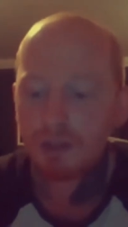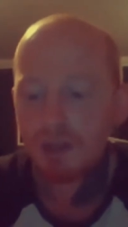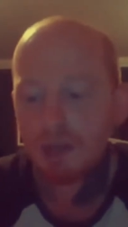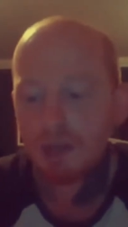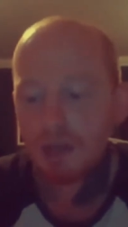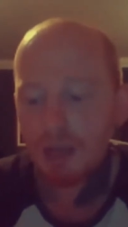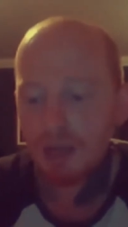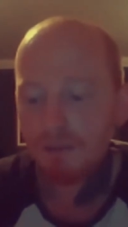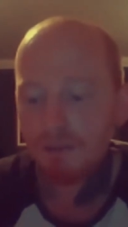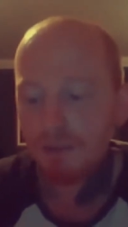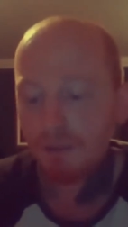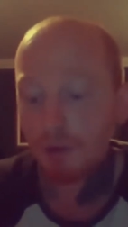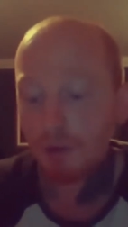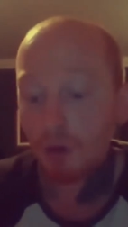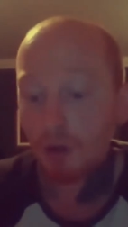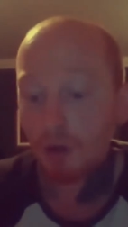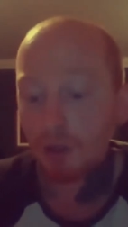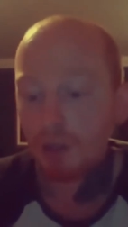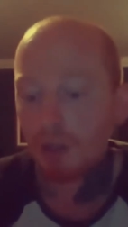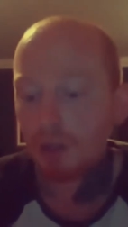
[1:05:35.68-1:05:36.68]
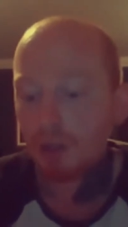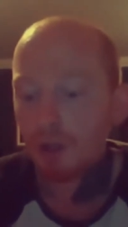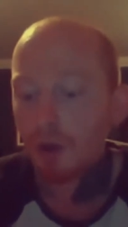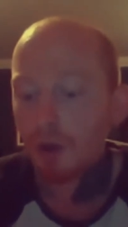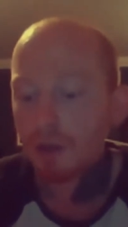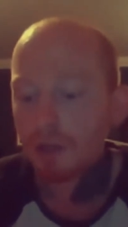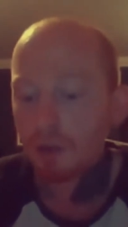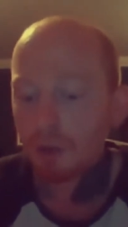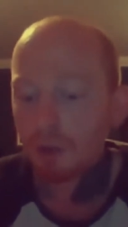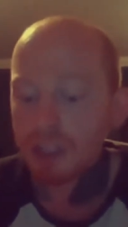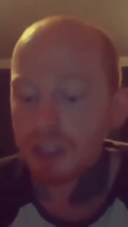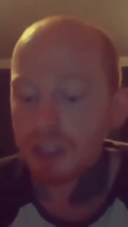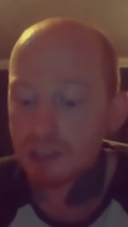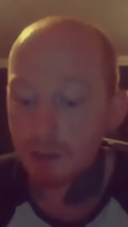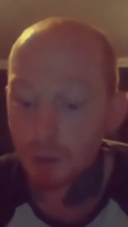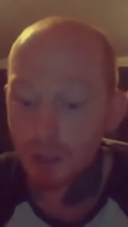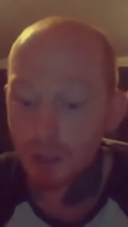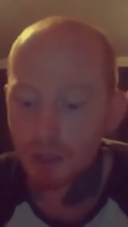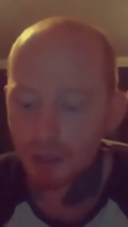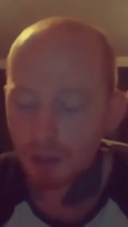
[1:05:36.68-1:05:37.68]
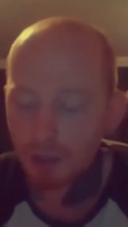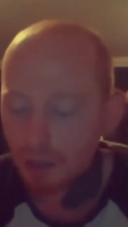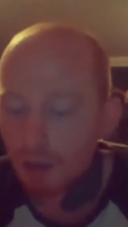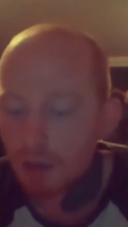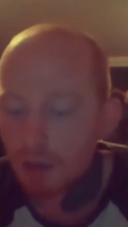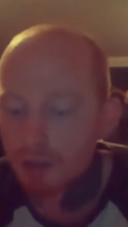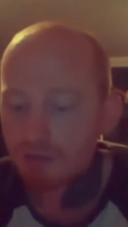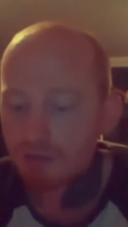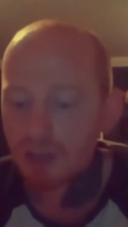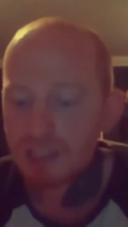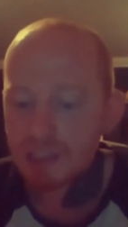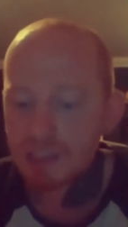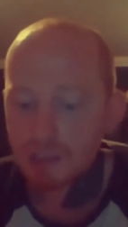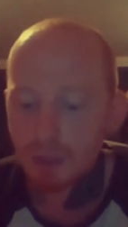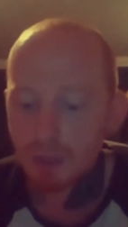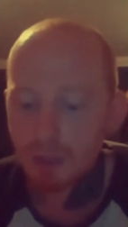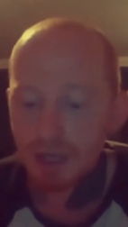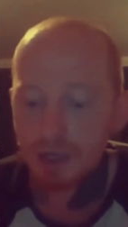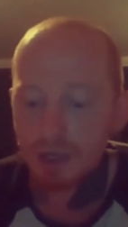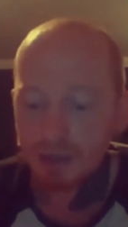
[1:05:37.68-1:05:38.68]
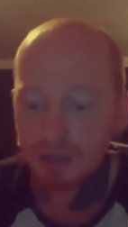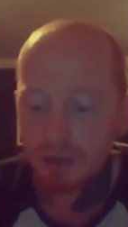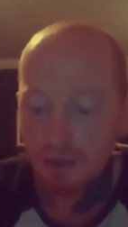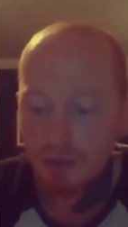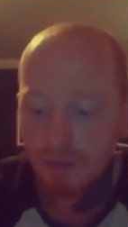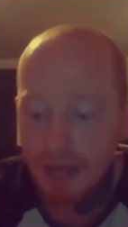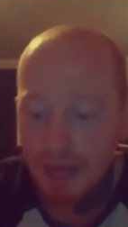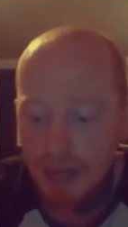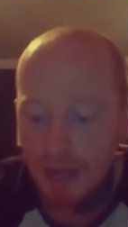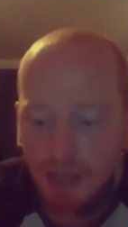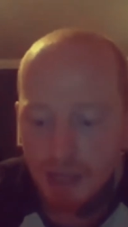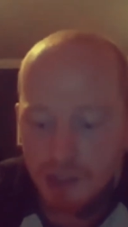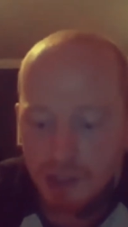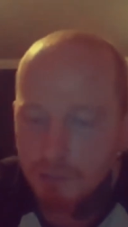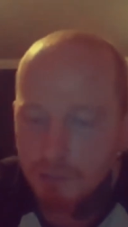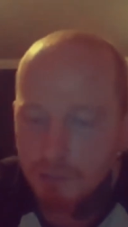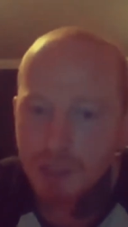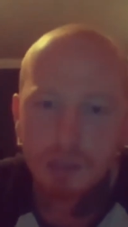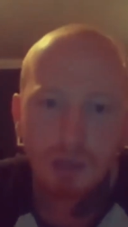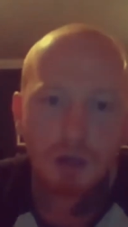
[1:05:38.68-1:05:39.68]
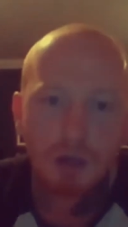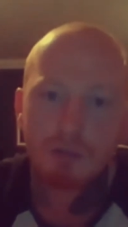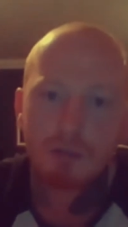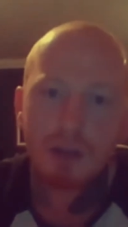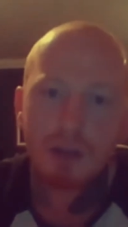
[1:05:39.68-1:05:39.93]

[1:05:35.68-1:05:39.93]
if you've got a light grey square, that edge should be dark grey,